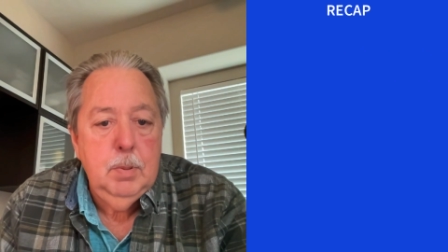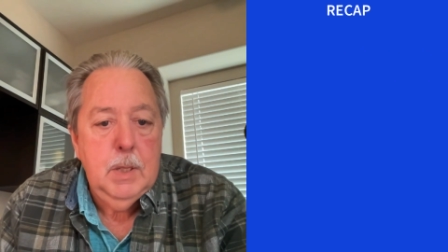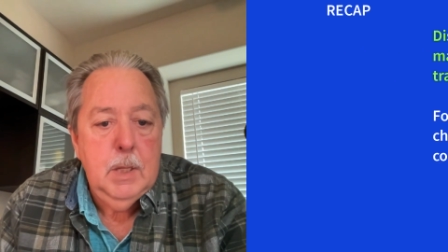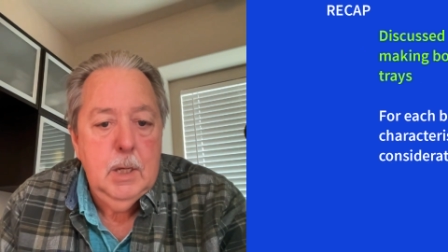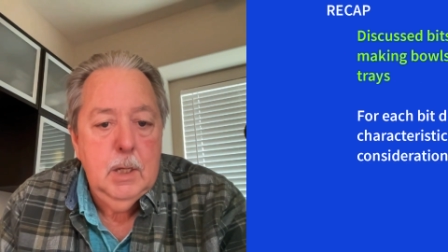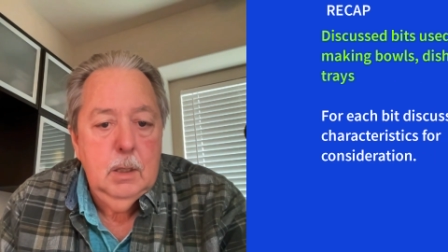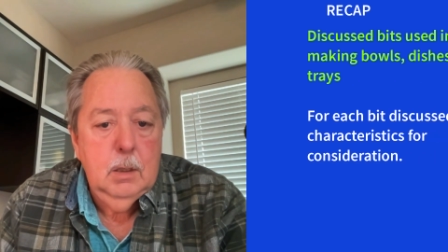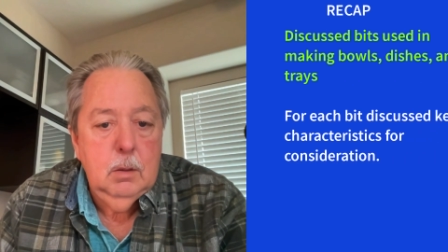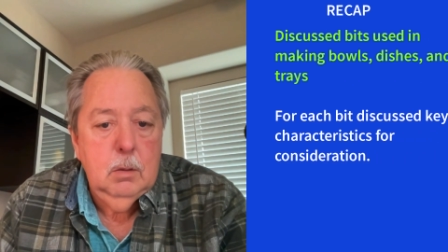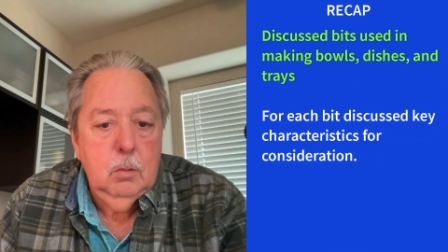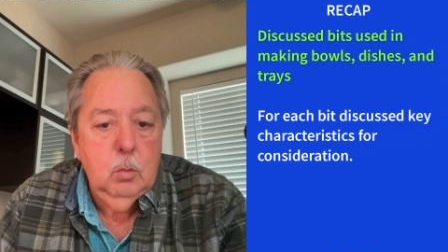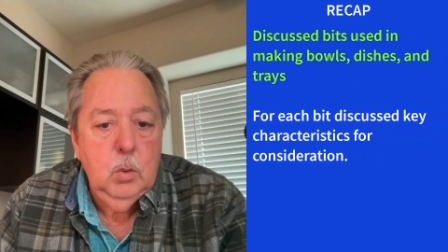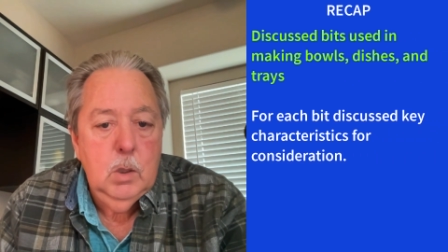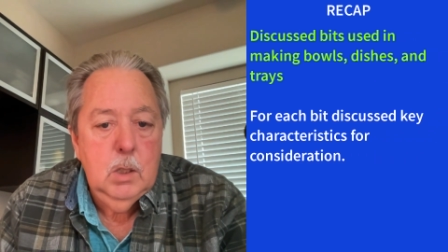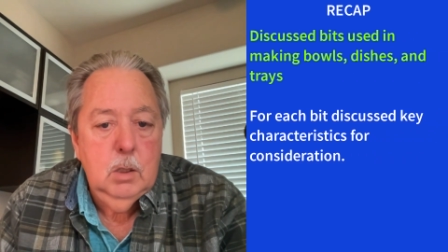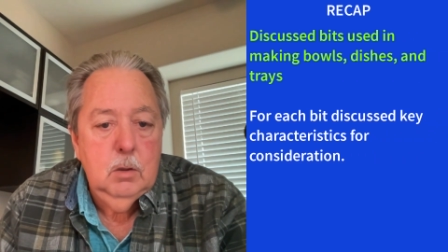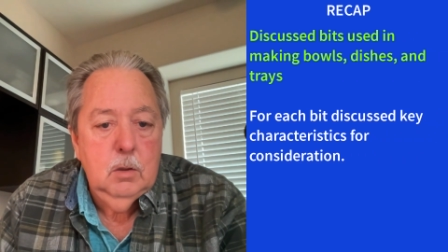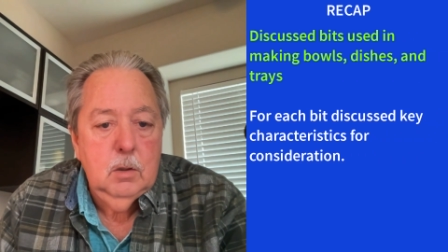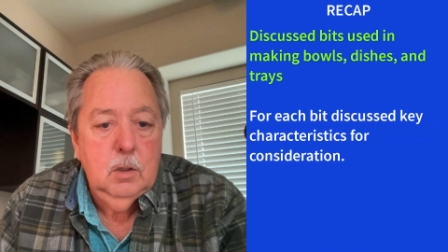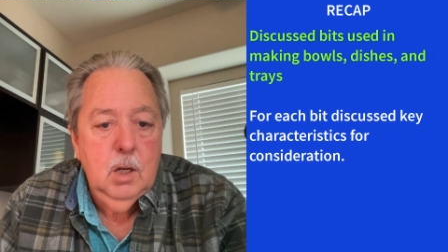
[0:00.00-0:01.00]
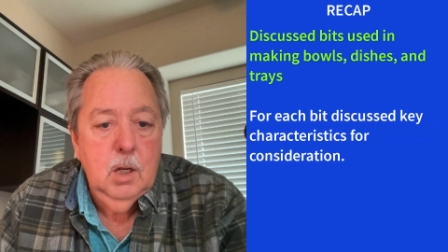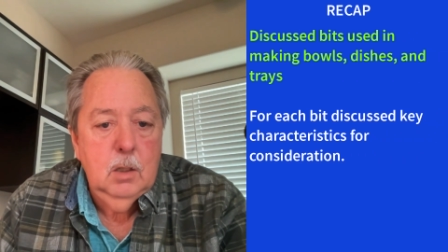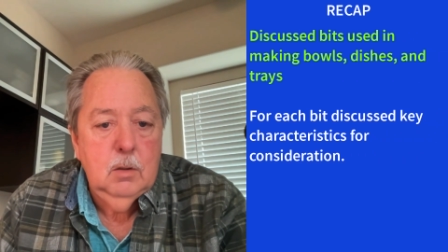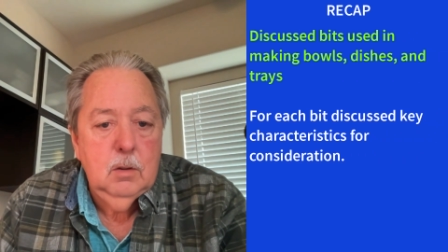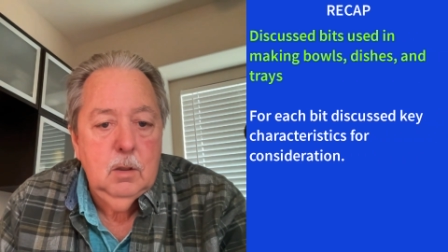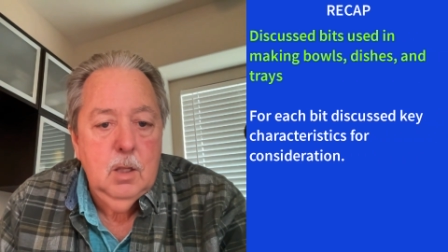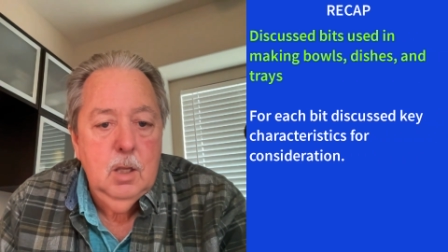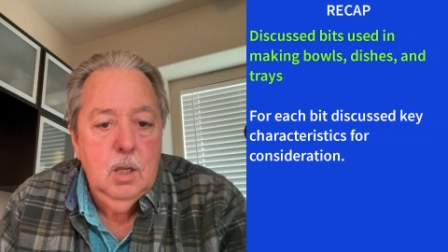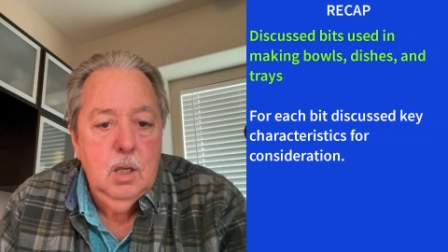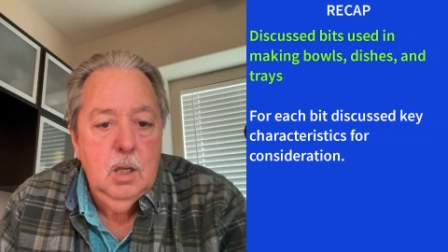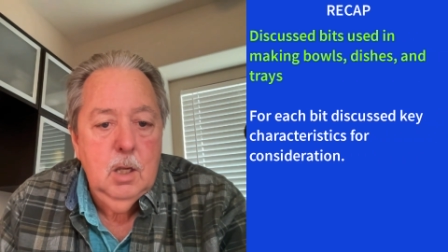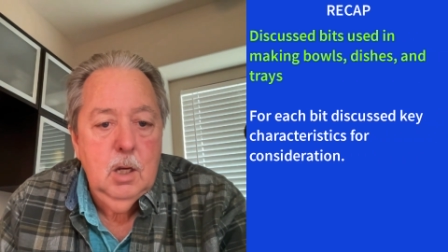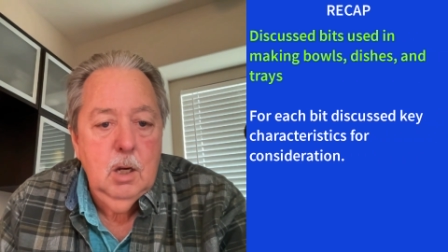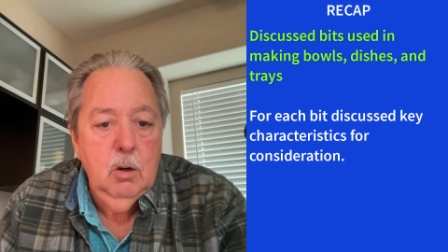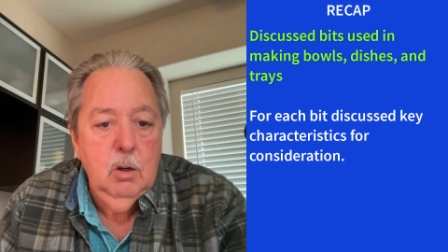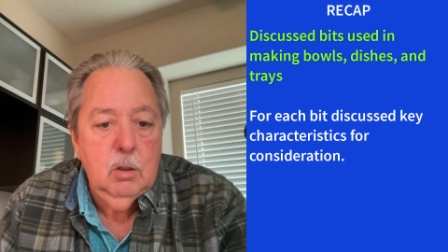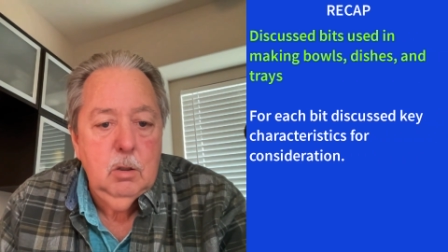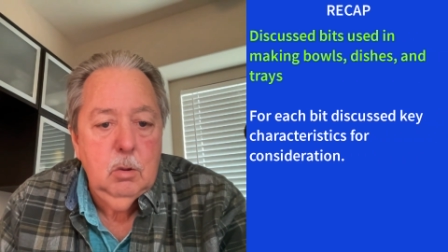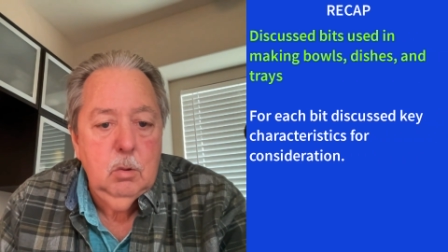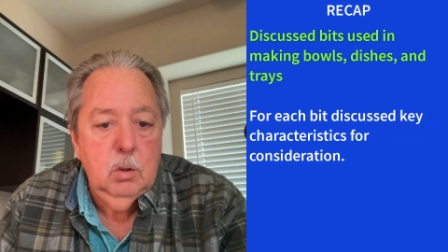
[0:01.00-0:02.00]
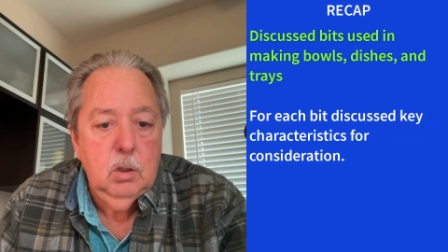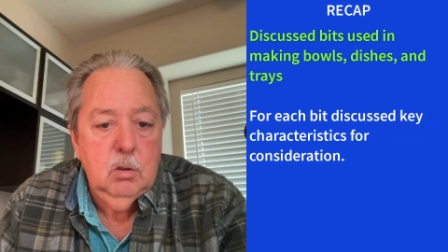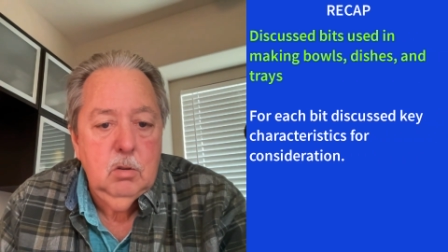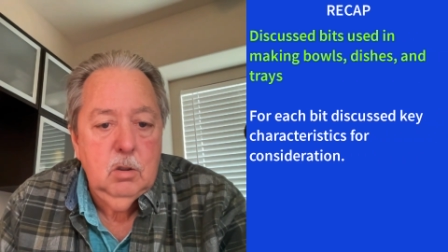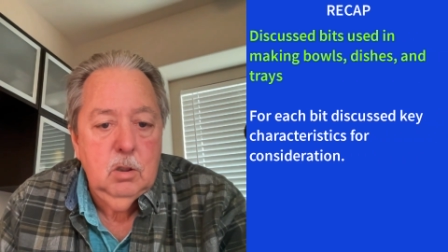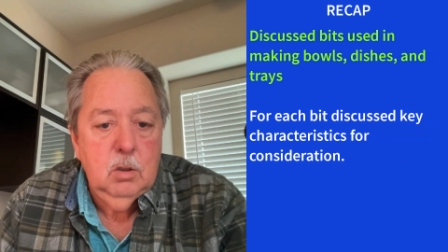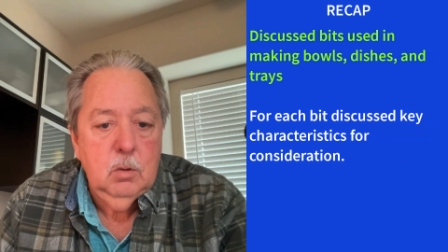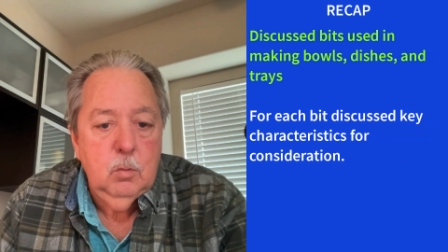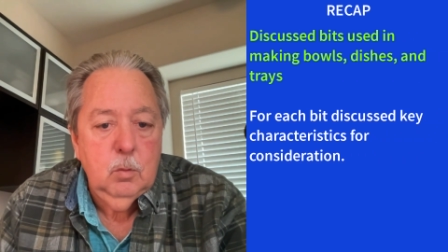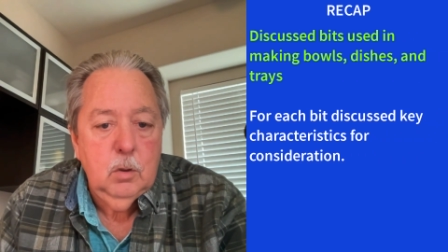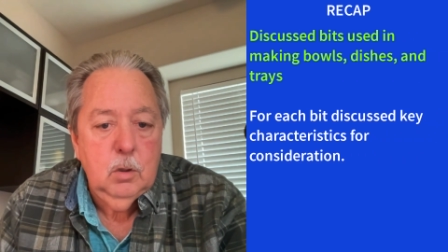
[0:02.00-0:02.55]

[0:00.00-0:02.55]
bit, we discuss key characteristics